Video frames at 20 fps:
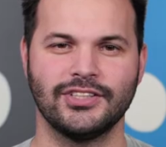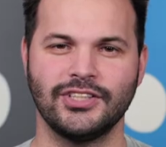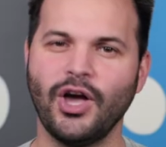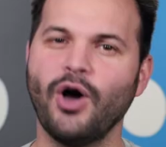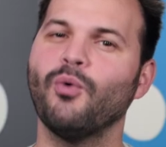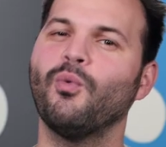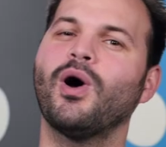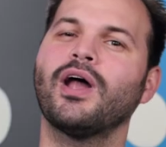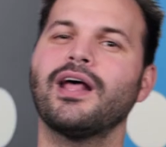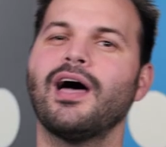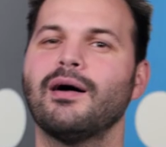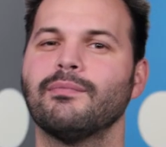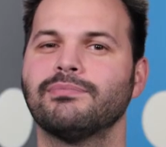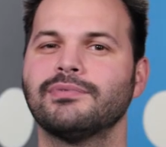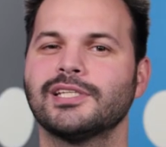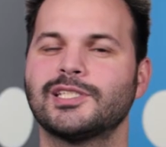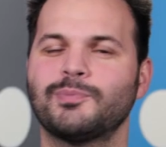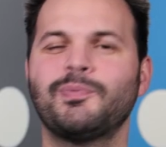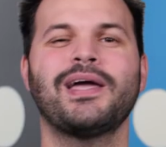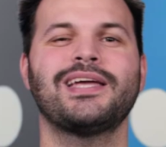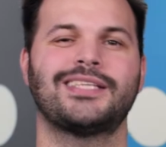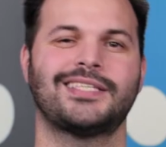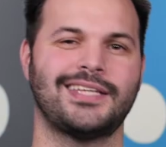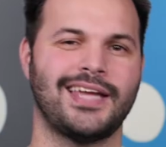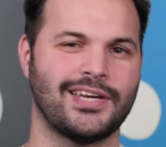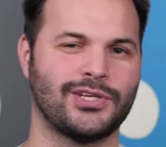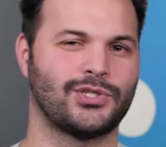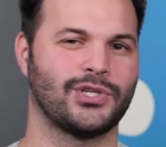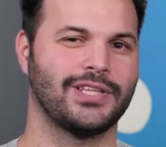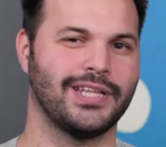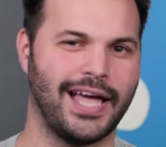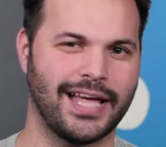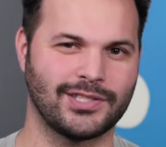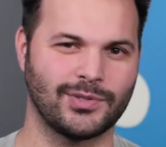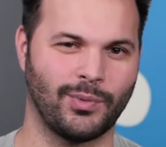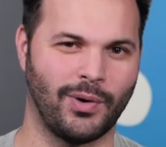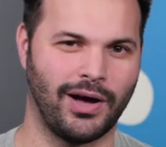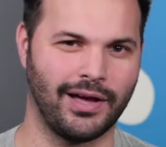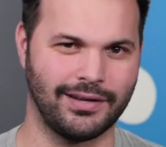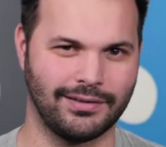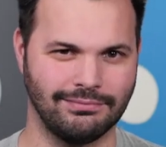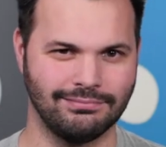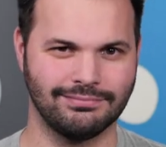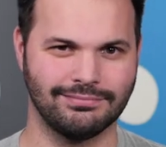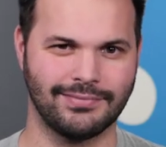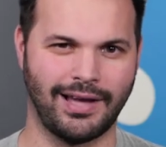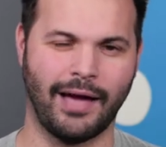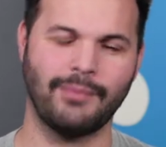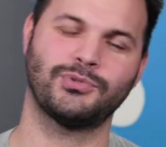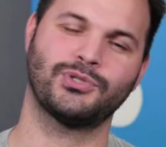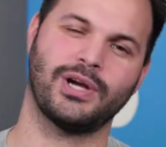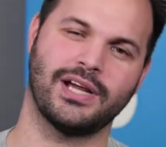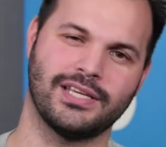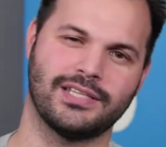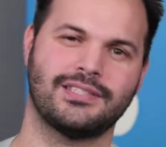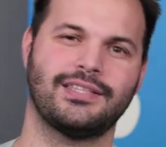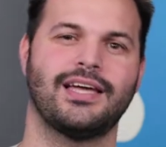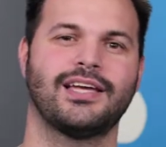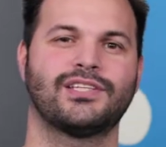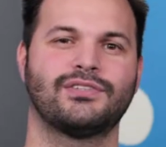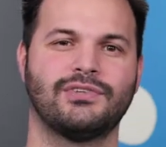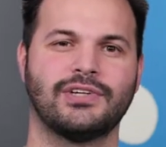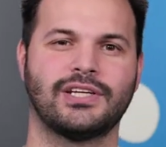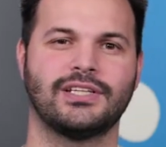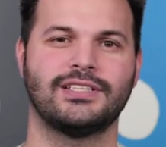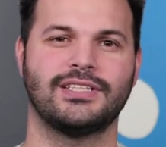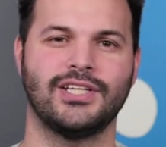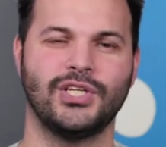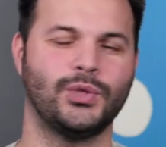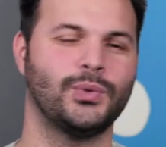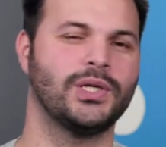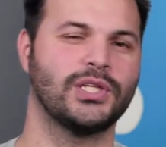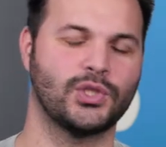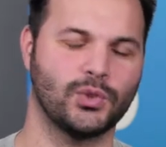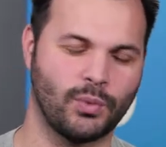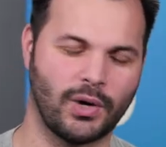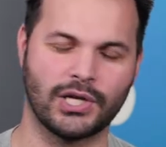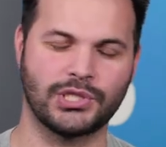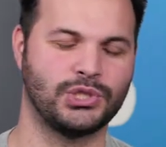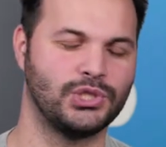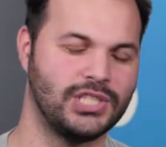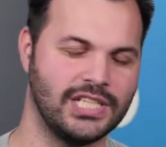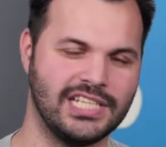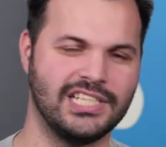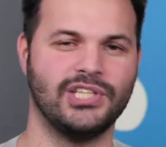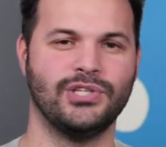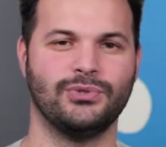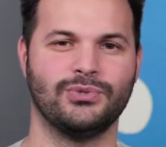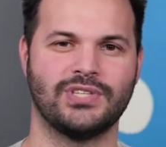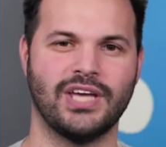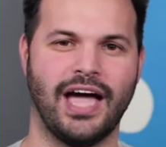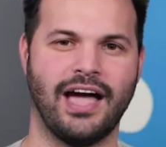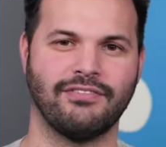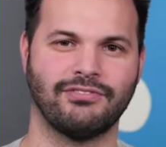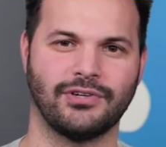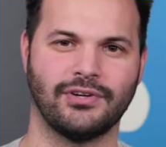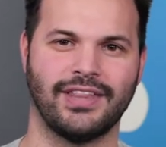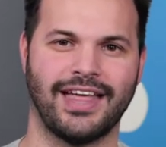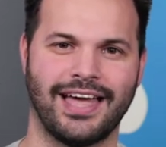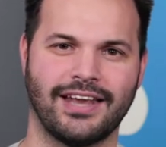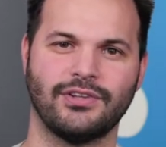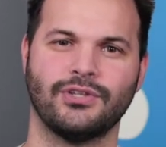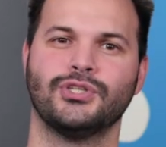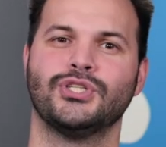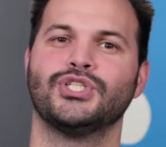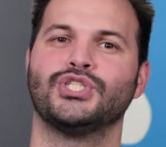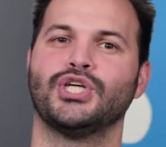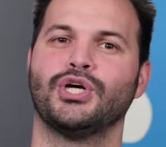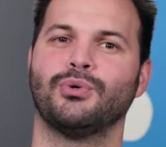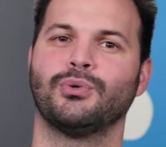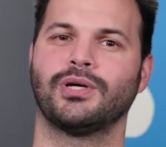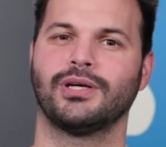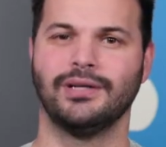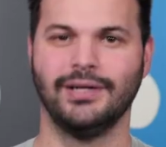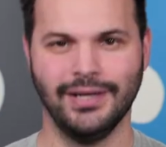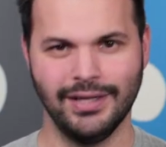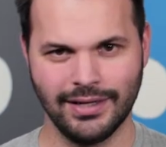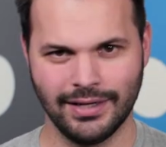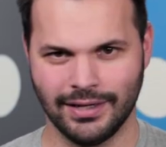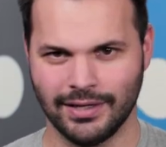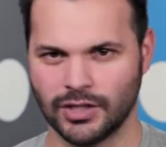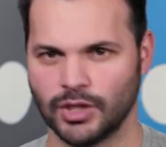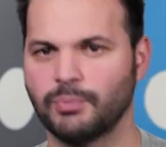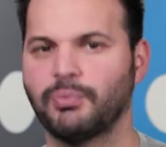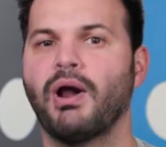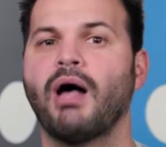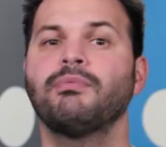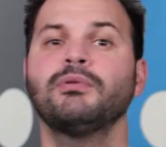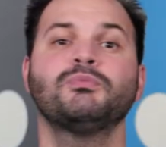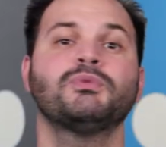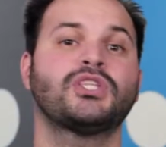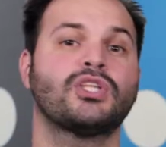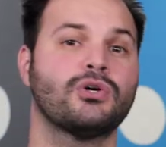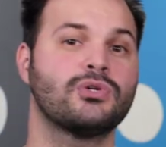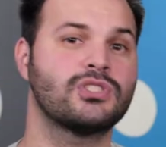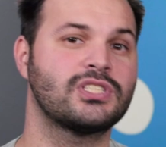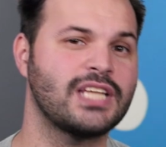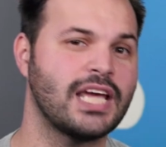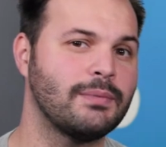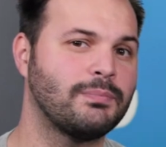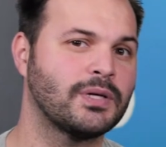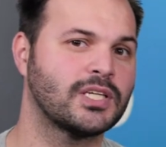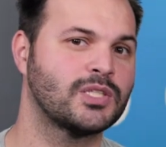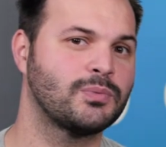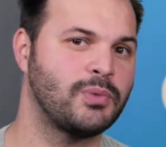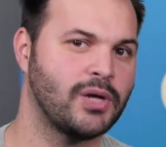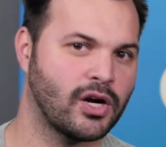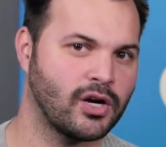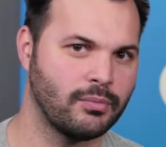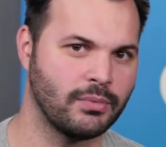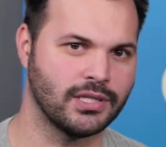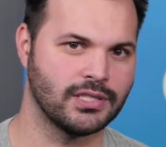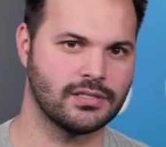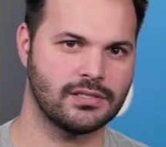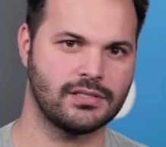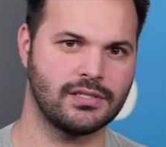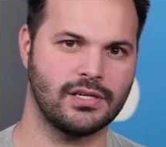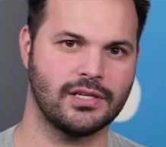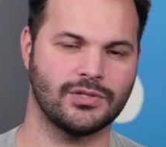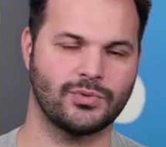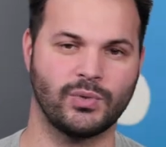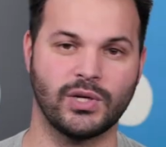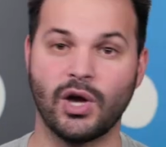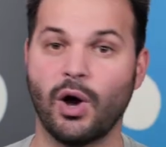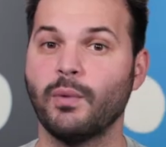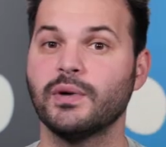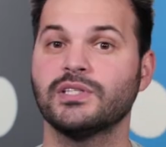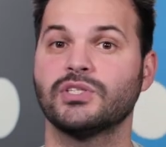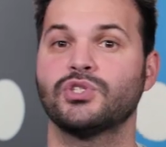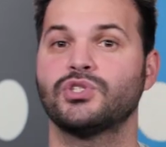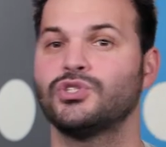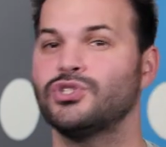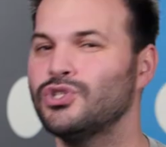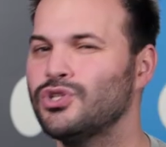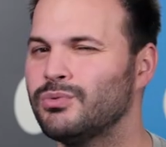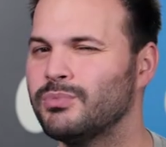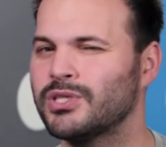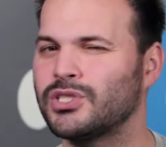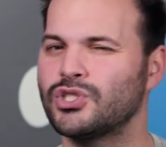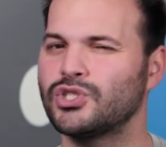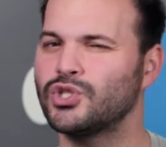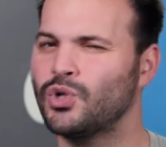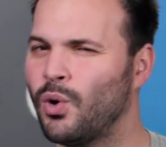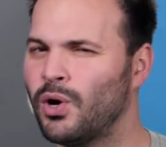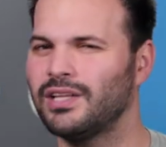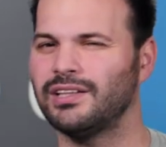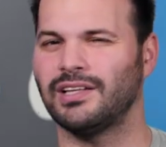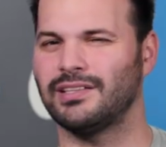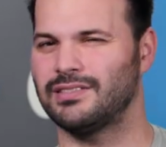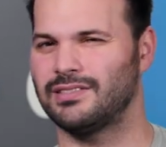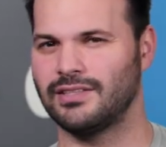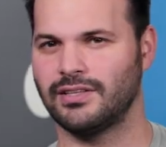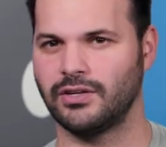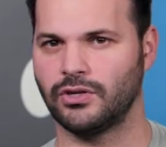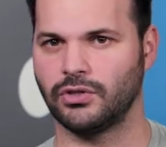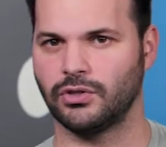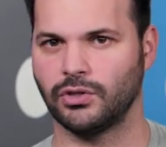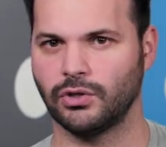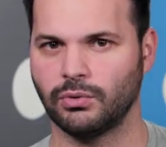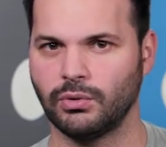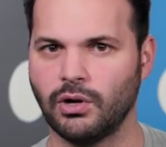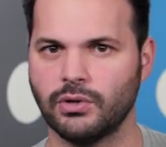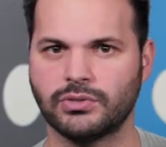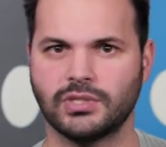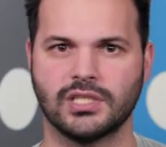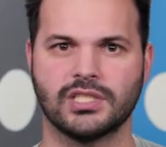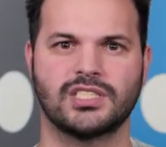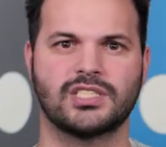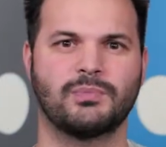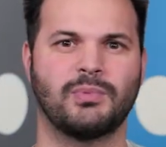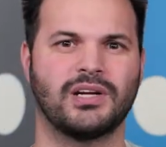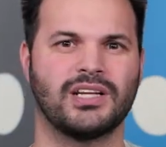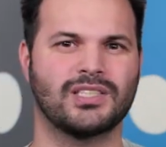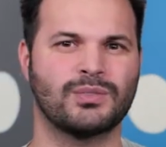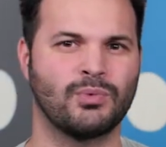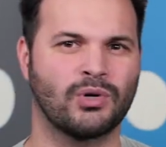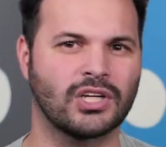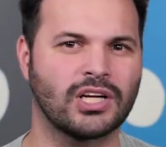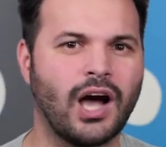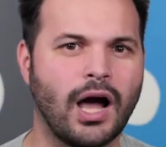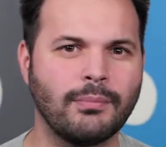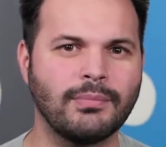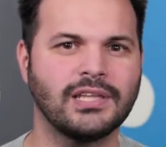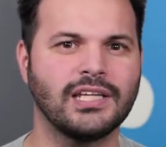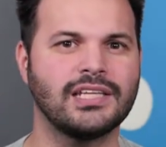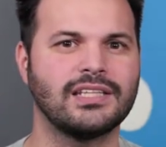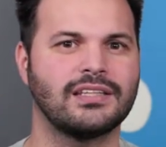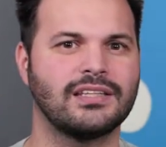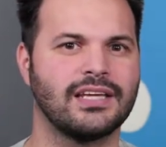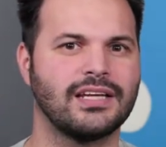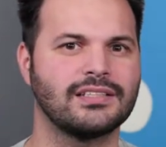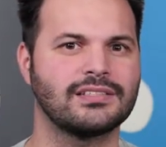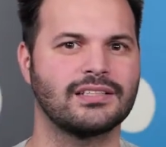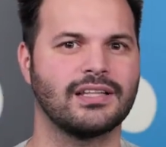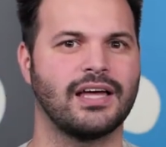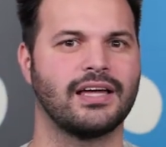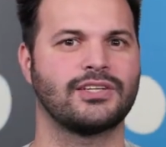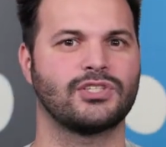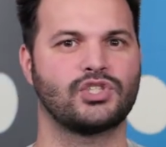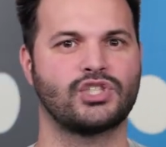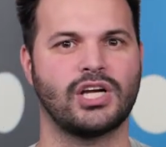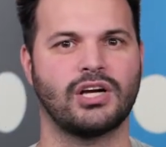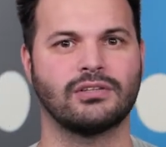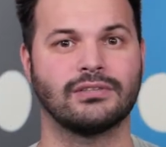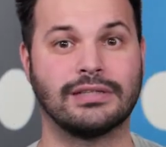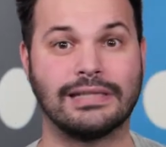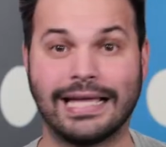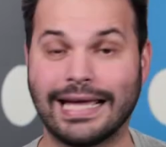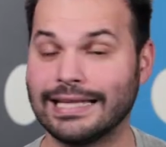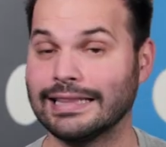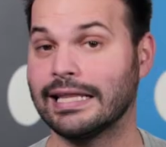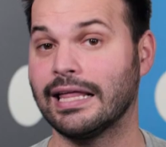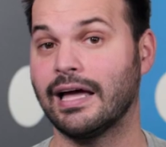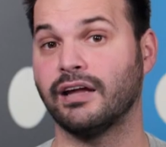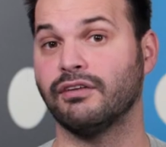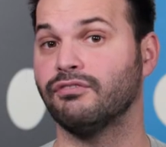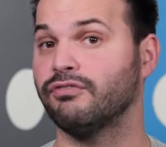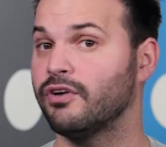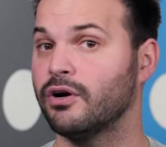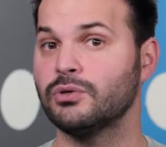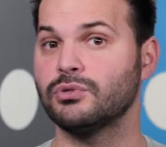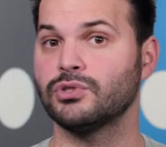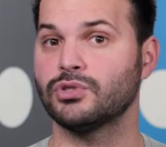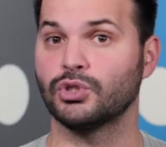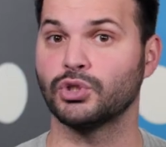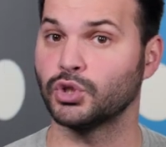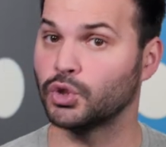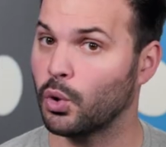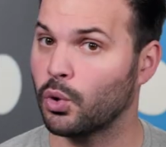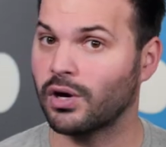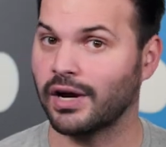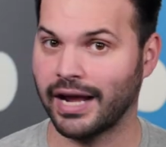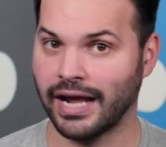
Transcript: Yo, what up? The space station, that's what. I'm Trace. Thanks for continuing to watch DNews after that joke. The problem with those tape experiments is we always assume it's toilets that are the grossest, but it's more commonly things like shared landline phones or door